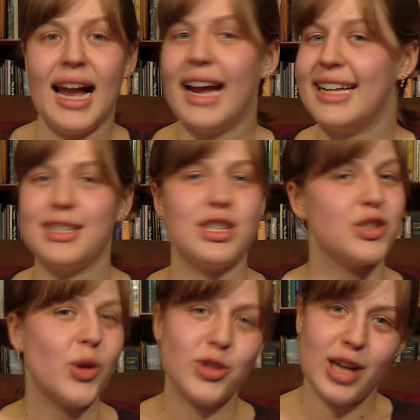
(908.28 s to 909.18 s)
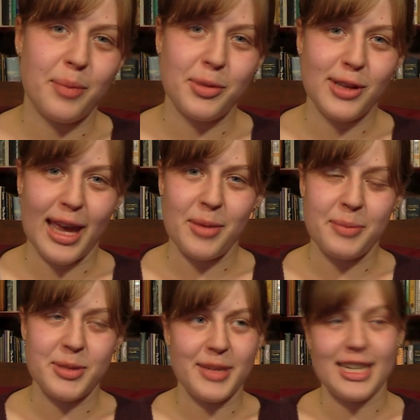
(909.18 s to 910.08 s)
And this older couple came up
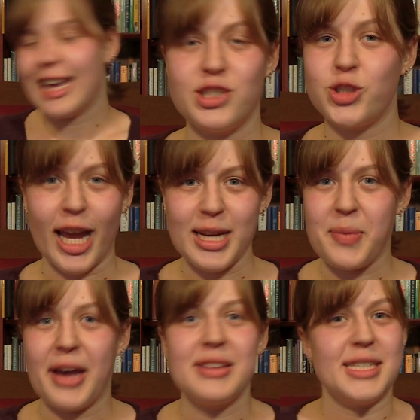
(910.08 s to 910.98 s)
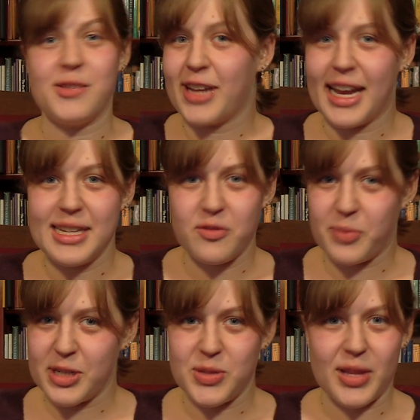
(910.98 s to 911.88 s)
to me, chatting about the different kinds of
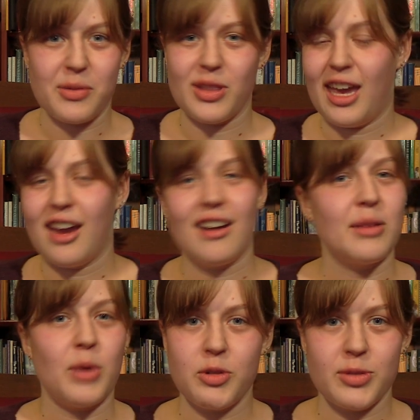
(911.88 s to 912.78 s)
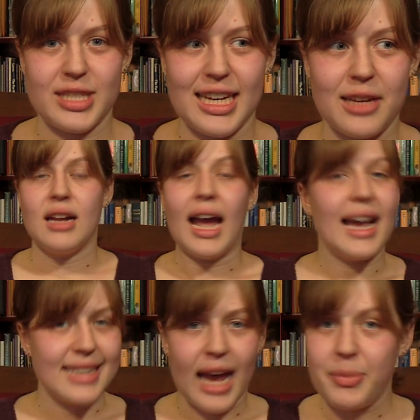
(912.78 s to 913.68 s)
birds that were there and what we were seeing. As
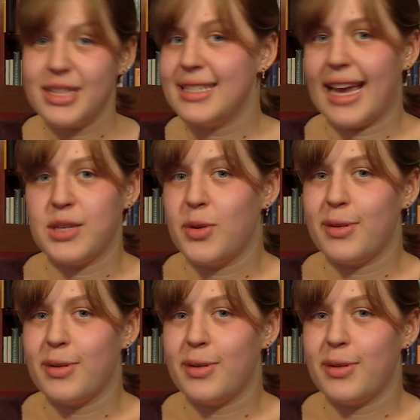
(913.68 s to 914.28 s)
it happens, as we were